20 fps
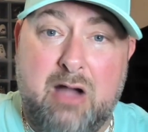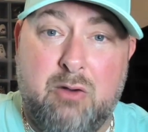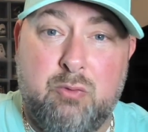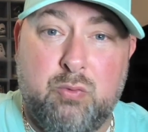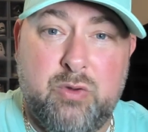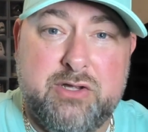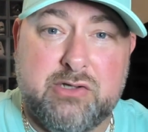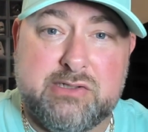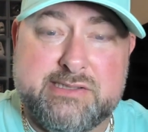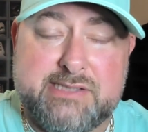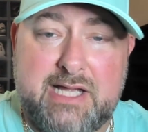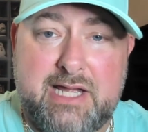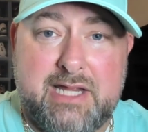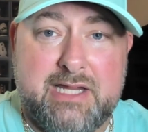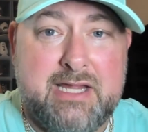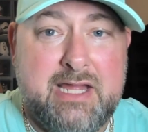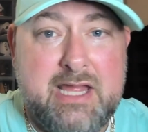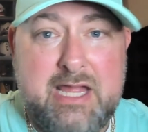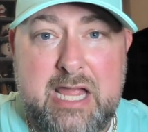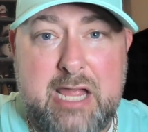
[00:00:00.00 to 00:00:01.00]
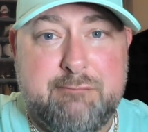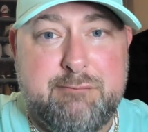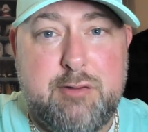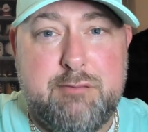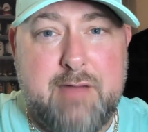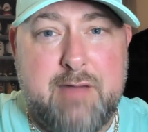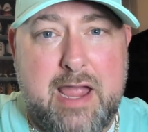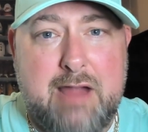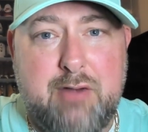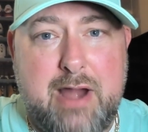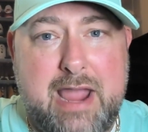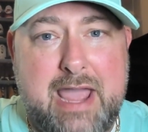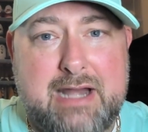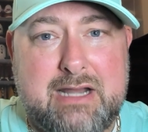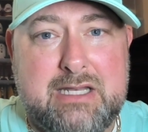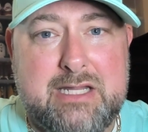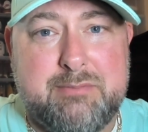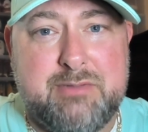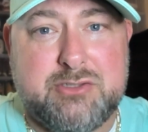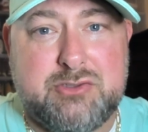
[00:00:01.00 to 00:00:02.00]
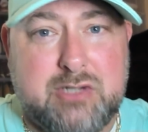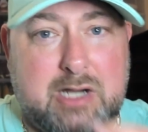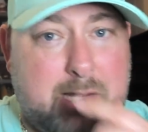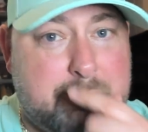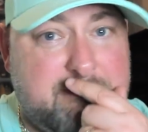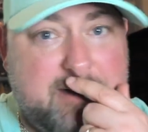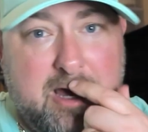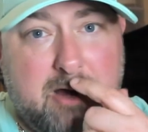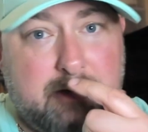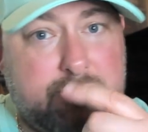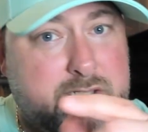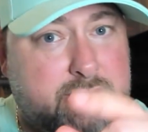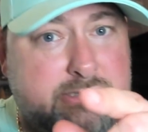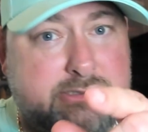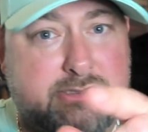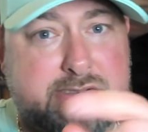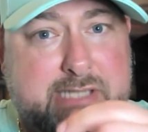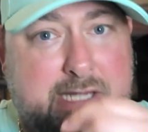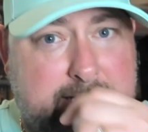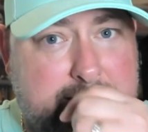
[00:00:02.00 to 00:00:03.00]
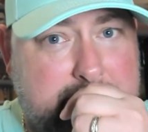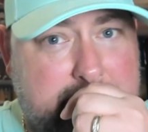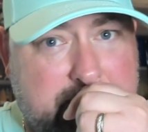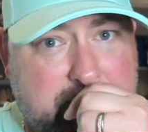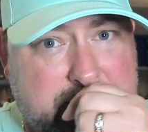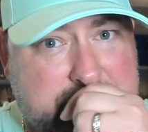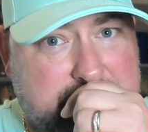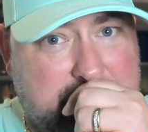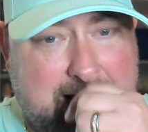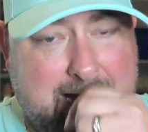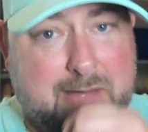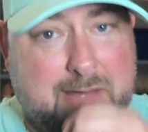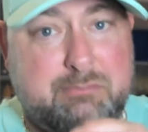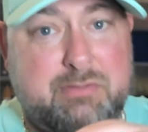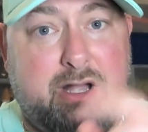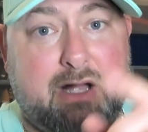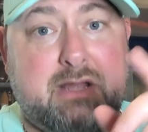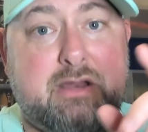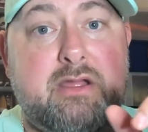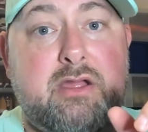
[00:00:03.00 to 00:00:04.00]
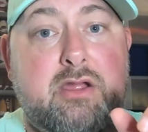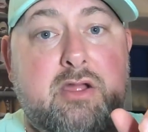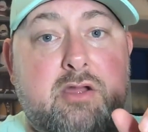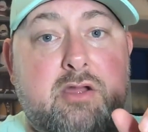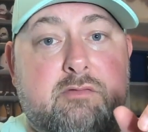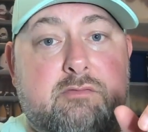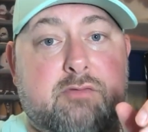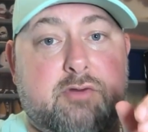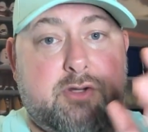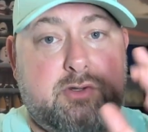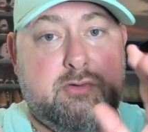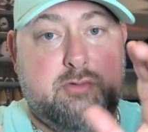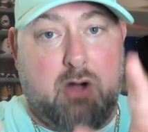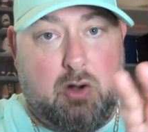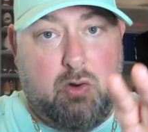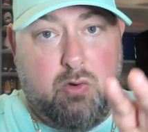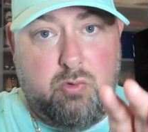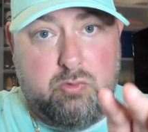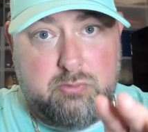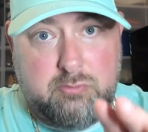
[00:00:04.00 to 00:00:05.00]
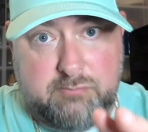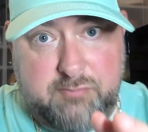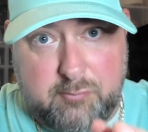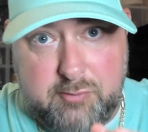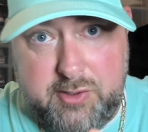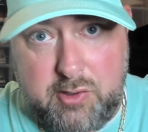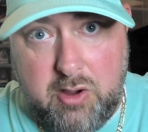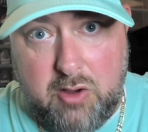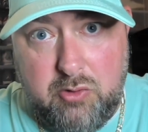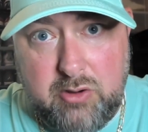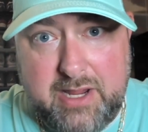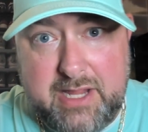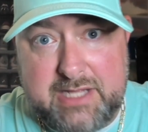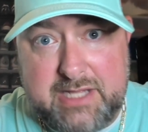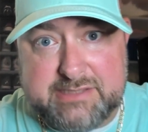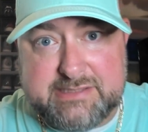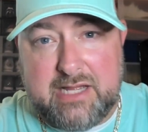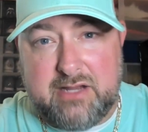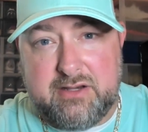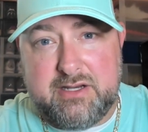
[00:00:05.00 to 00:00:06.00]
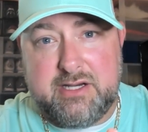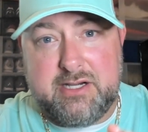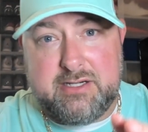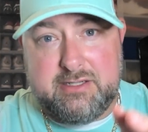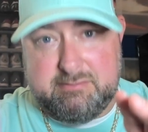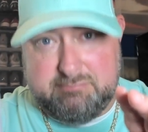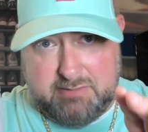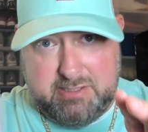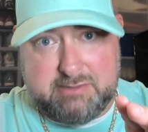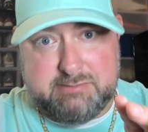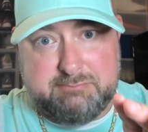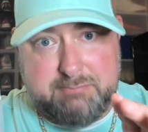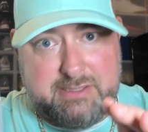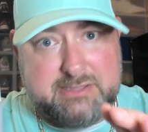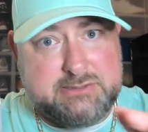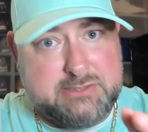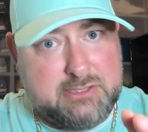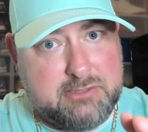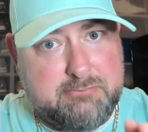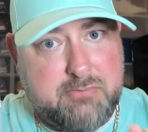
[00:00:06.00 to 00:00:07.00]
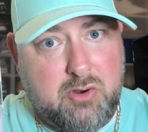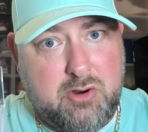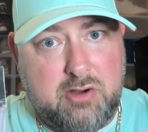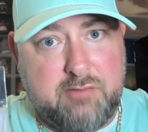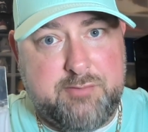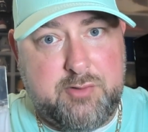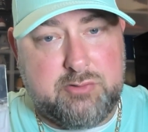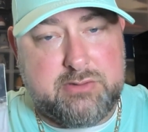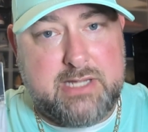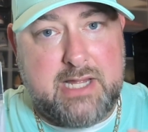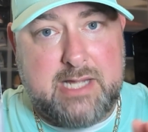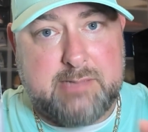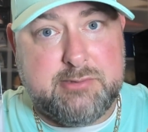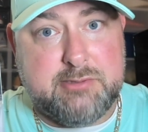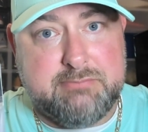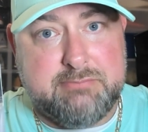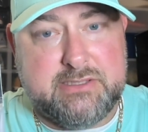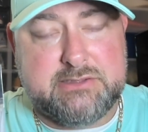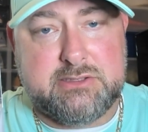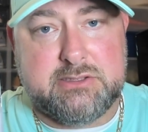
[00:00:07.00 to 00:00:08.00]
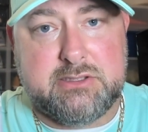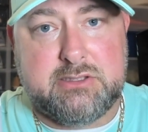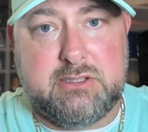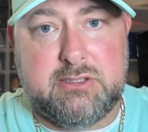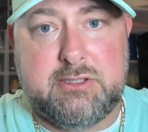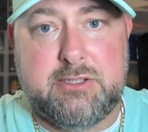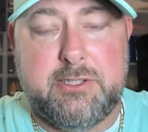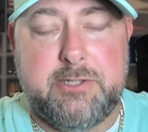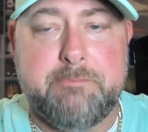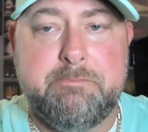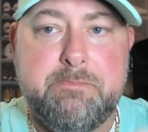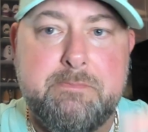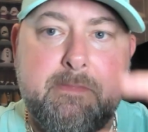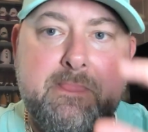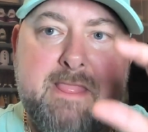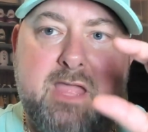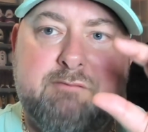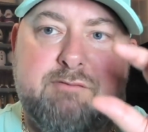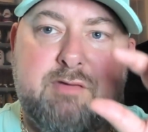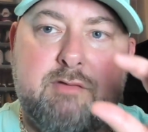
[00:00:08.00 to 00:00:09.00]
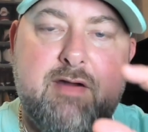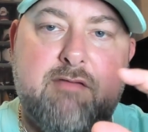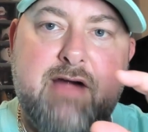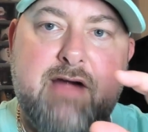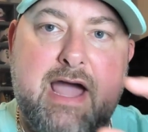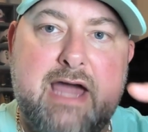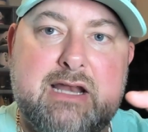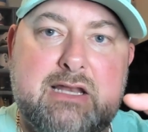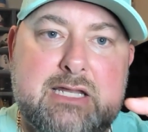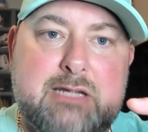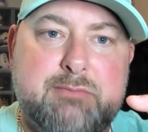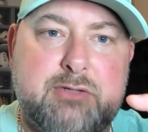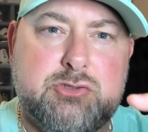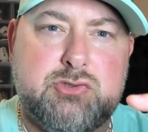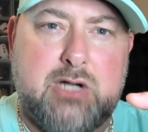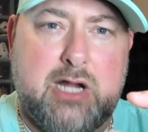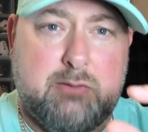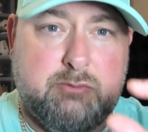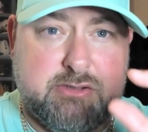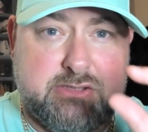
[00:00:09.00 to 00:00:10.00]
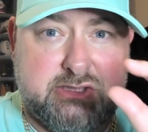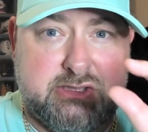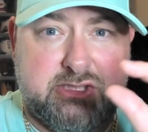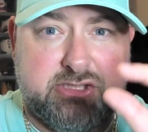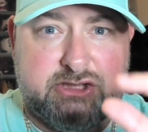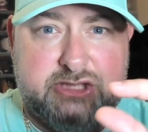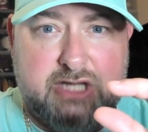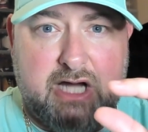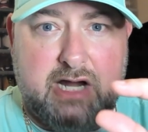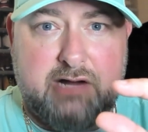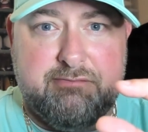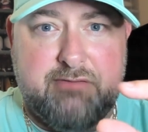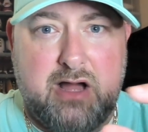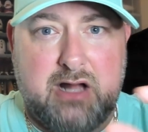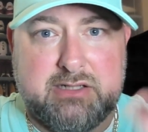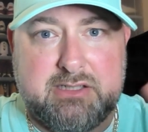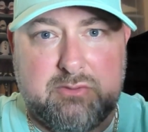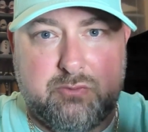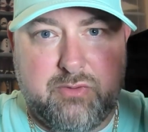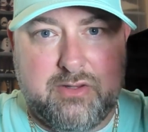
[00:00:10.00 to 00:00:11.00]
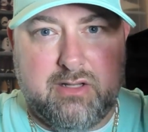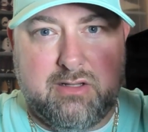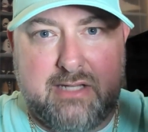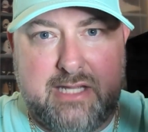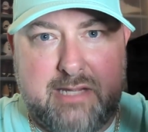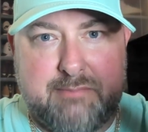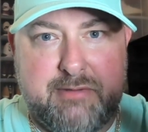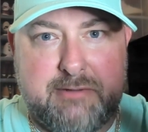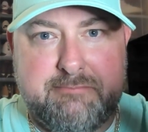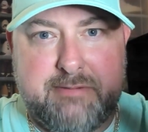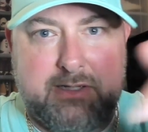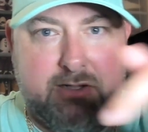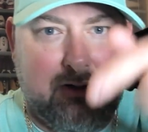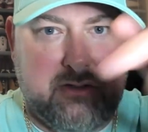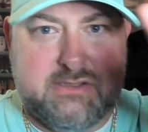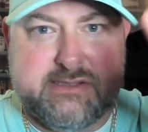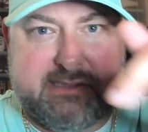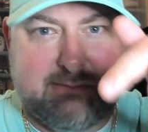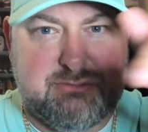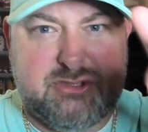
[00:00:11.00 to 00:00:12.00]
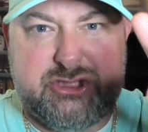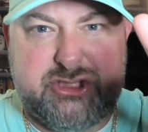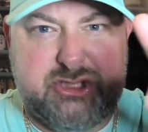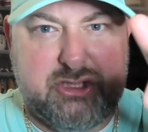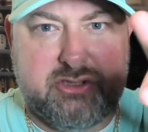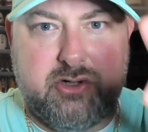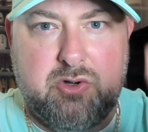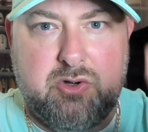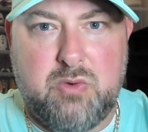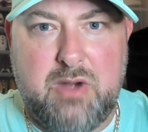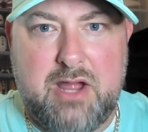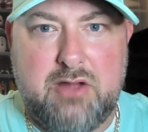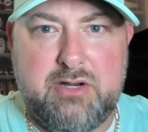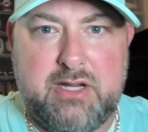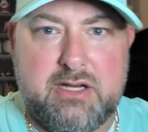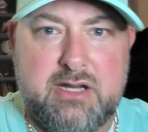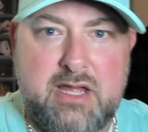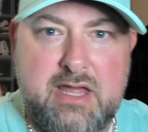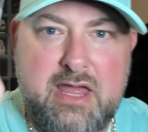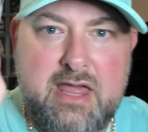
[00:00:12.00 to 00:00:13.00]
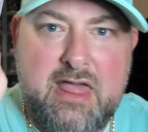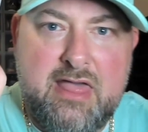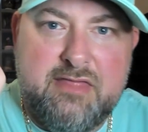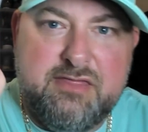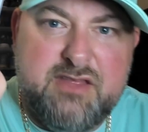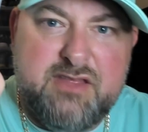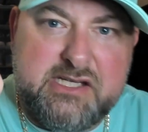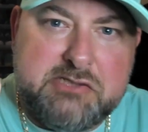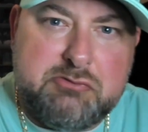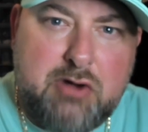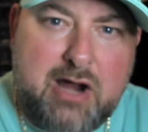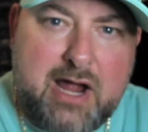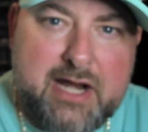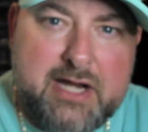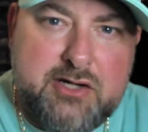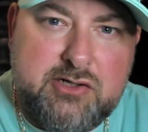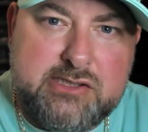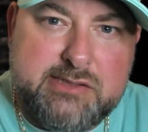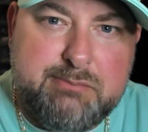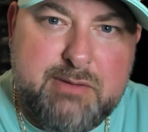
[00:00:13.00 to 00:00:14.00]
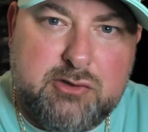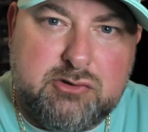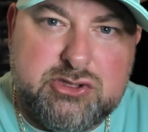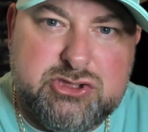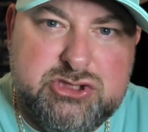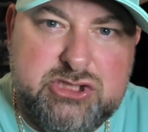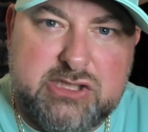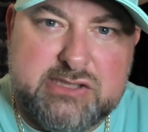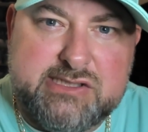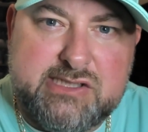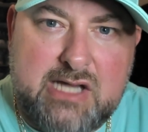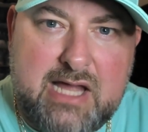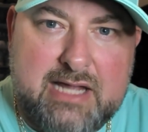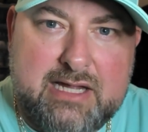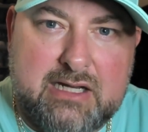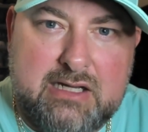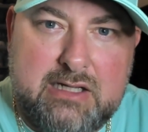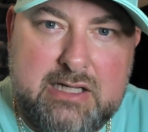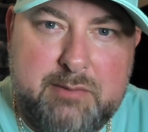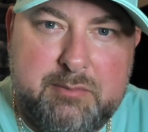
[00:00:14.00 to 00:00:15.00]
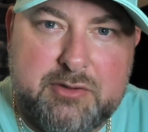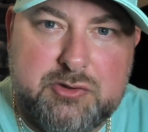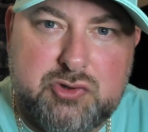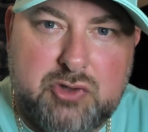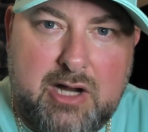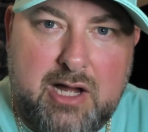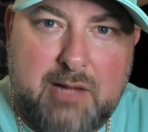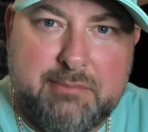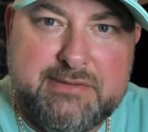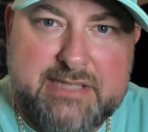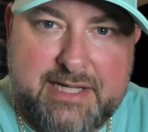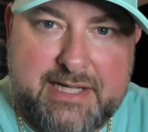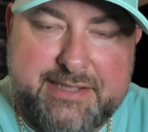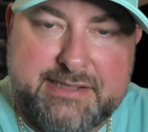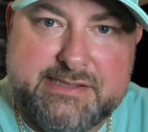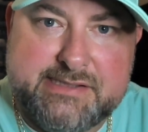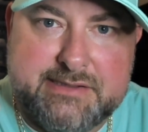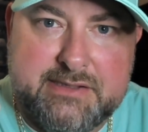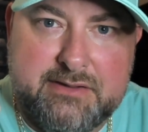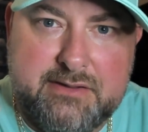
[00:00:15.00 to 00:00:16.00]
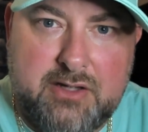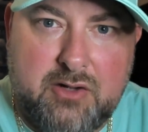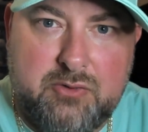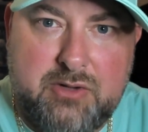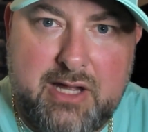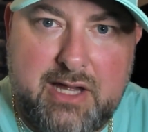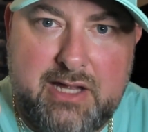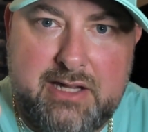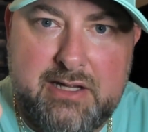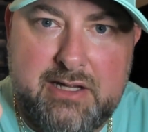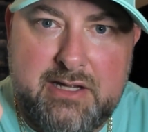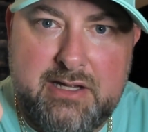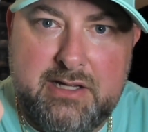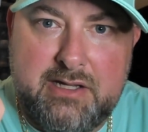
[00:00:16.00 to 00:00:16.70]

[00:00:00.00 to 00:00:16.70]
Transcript: We'll say, if you've ever had a lemon drop, y'all youngsters out there, don't go try it. But for you old heads out there that's been to the bar a few times or been to the club, if you've ever had a lemon drop, which is a shot of vodka with a lemon peel and some sugar around it, this right here smells just like a lemon drop taste, okay?